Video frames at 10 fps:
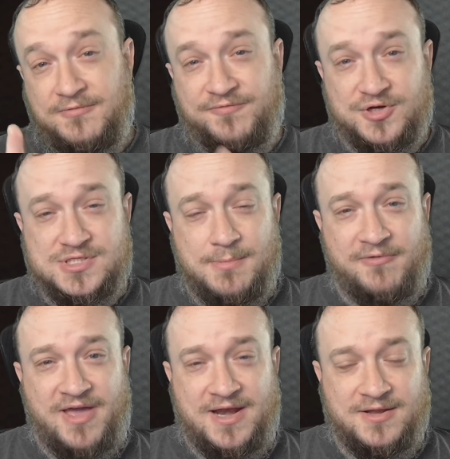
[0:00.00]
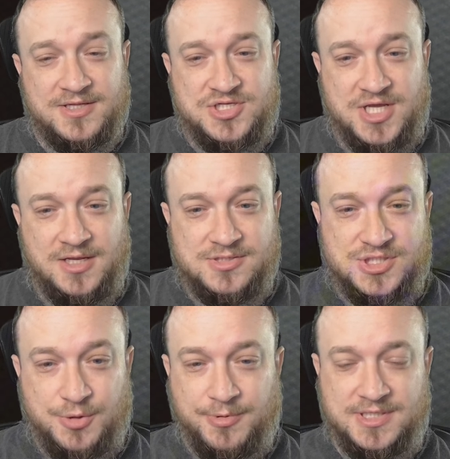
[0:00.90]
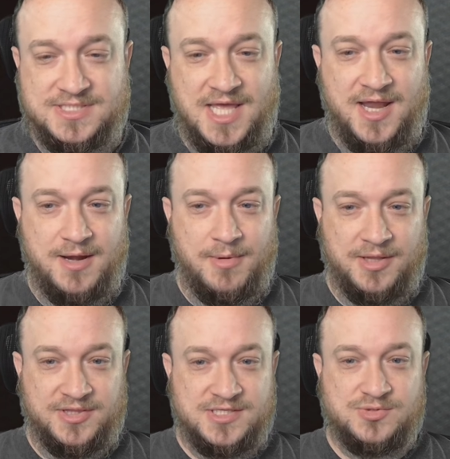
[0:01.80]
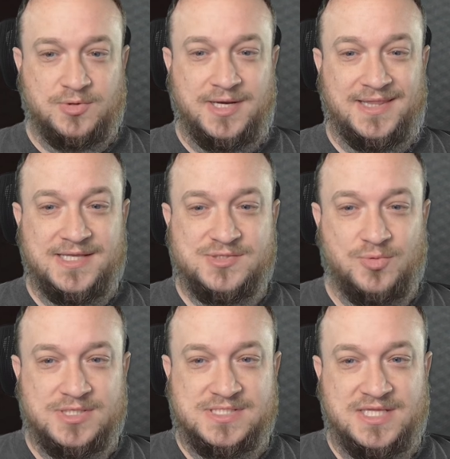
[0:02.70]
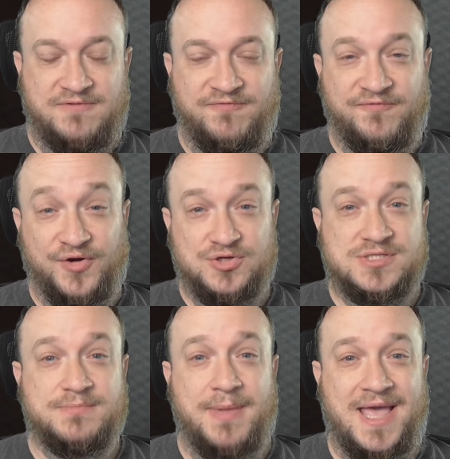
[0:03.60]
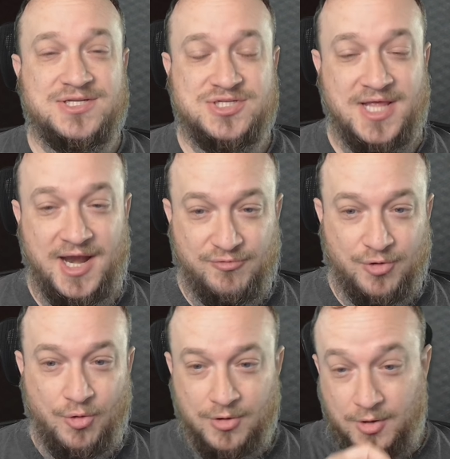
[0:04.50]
First time I've had it on the channel. Super excited about this one. And this was the first match that I recorded